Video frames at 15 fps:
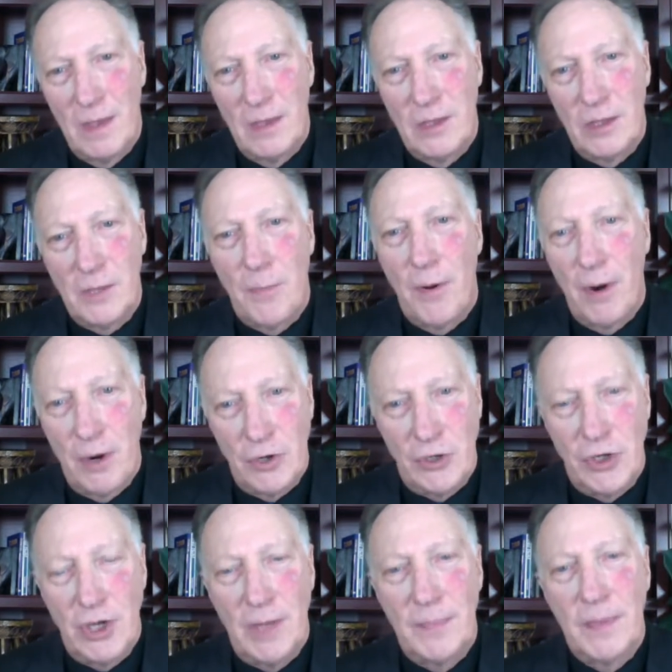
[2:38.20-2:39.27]
The
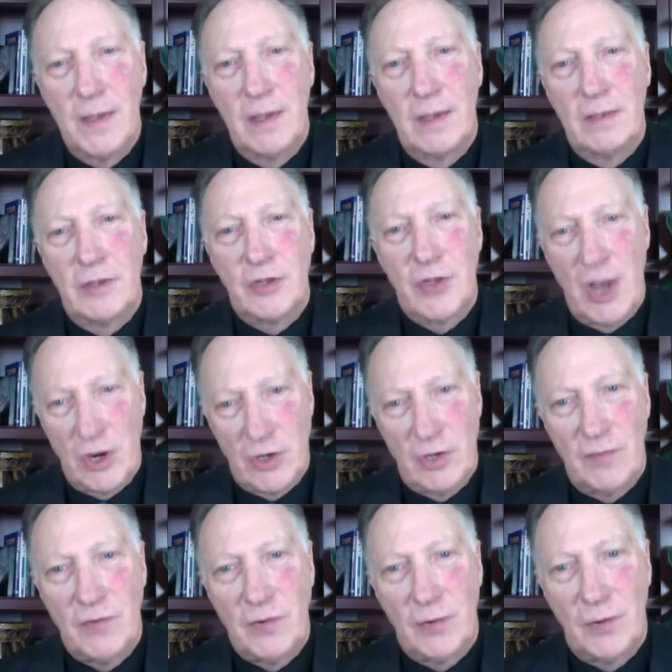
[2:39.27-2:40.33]
Parsha, the section
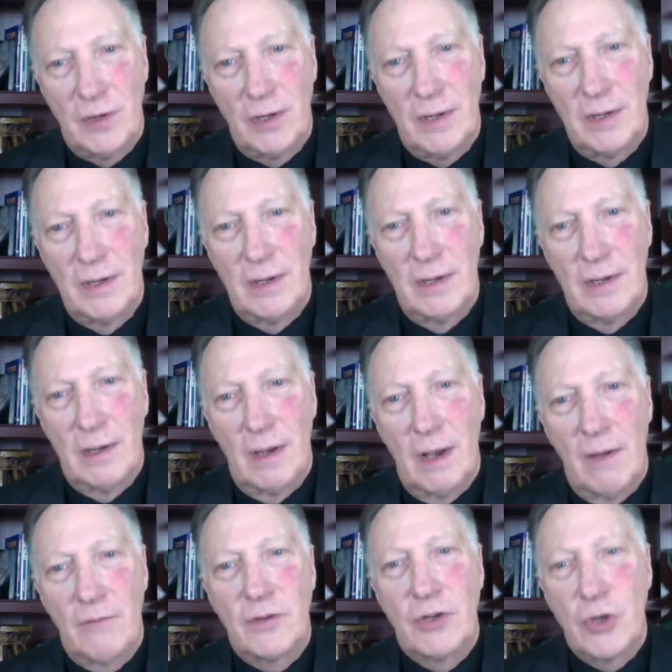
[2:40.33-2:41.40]
of Torah
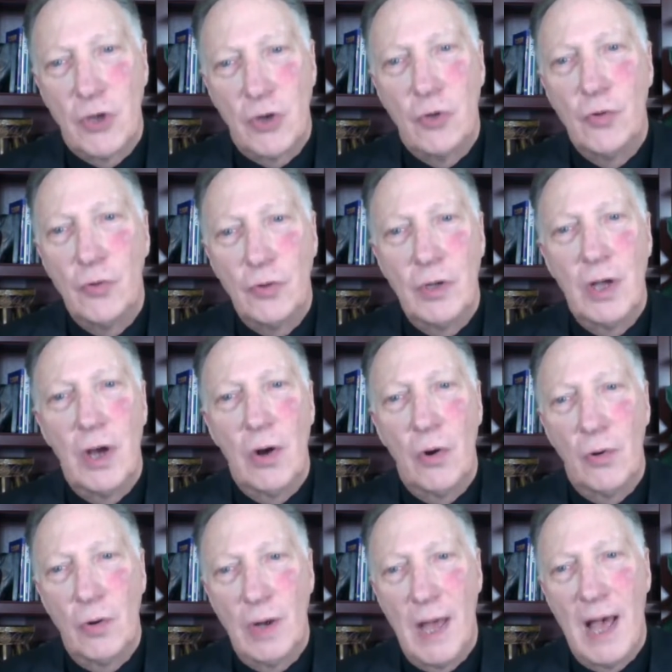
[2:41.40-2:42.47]
of Tikkun
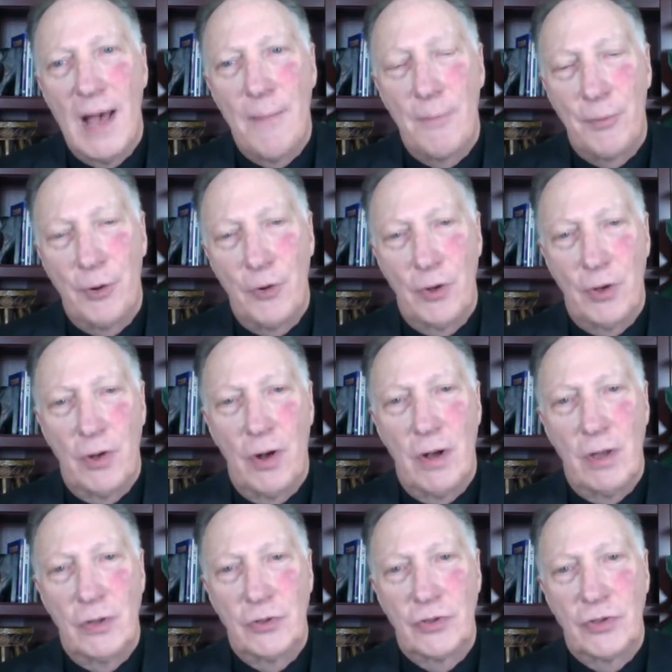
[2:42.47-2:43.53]
Olam
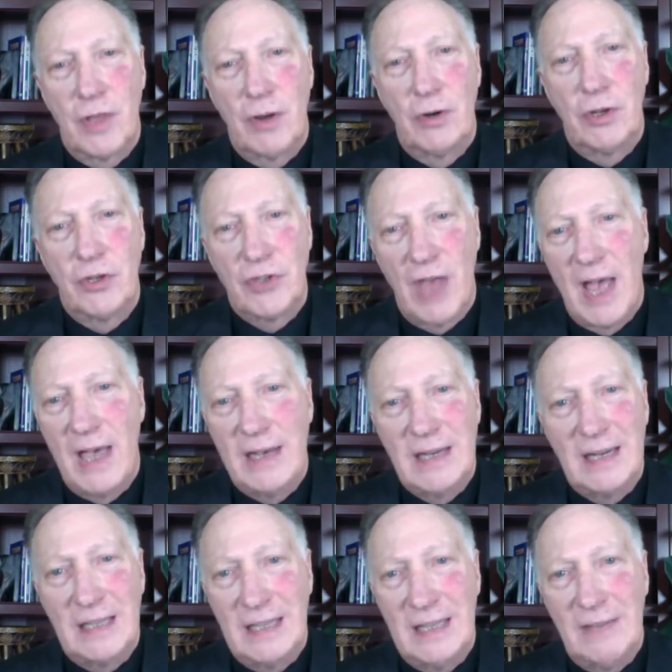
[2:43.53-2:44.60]
protocols that are designed to
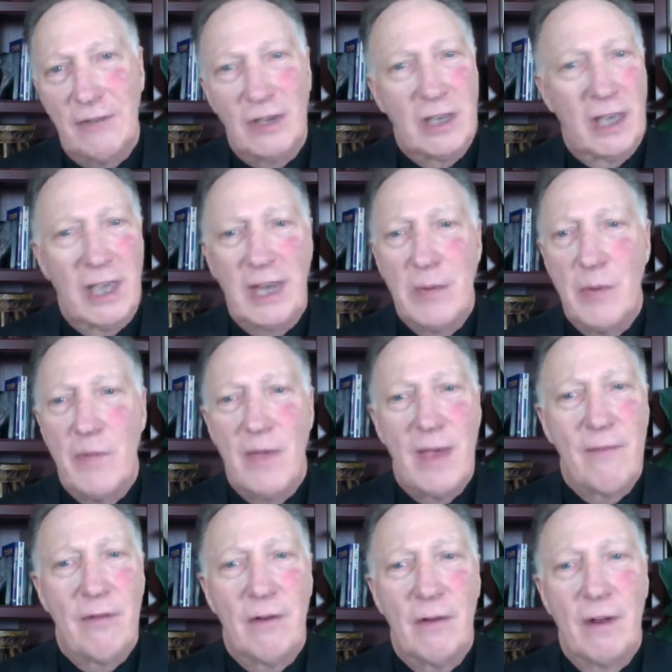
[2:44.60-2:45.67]
leave a kingdom of
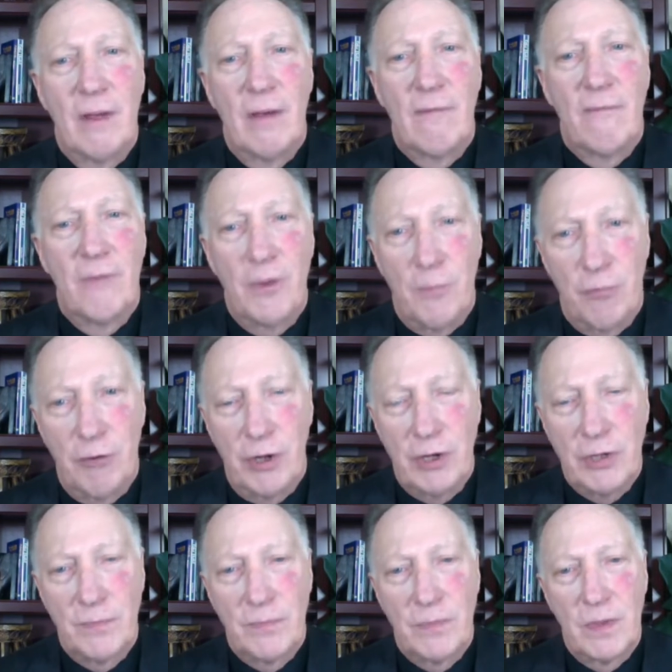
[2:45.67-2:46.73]
heaven footprint
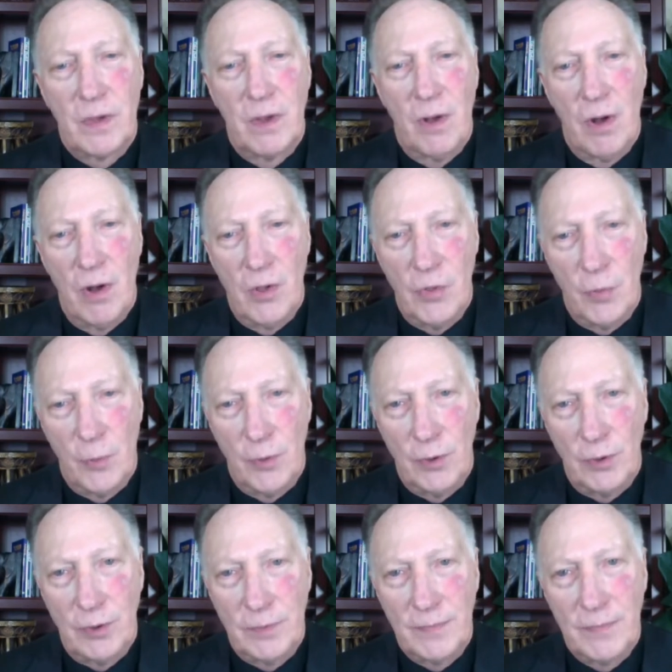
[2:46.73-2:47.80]
on the
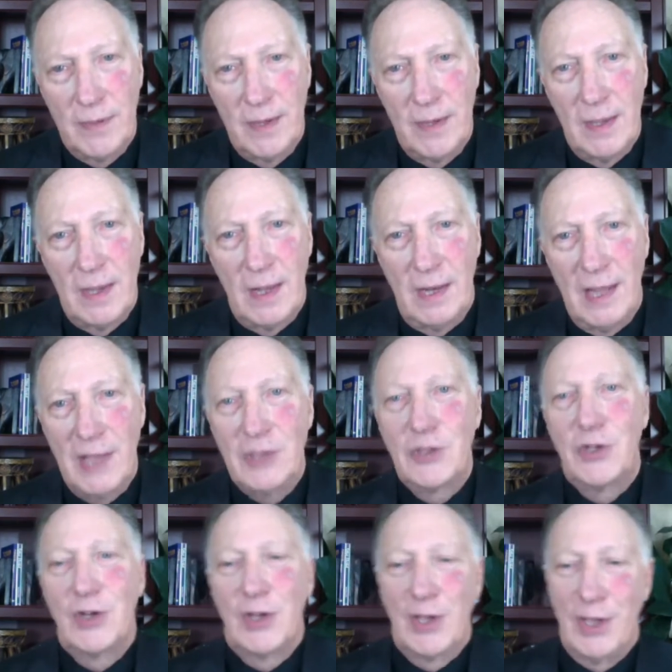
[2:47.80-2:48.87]
world.
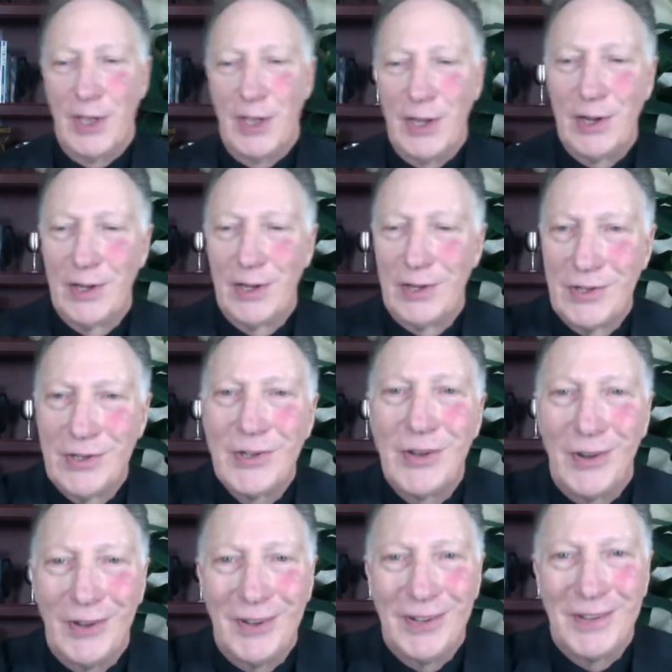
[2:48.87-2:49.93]
Let's get
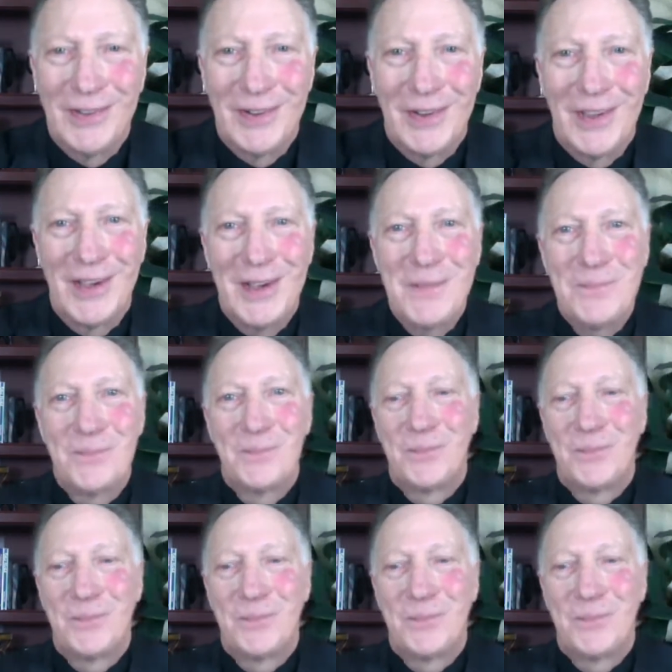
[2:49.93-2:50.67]
started, okay?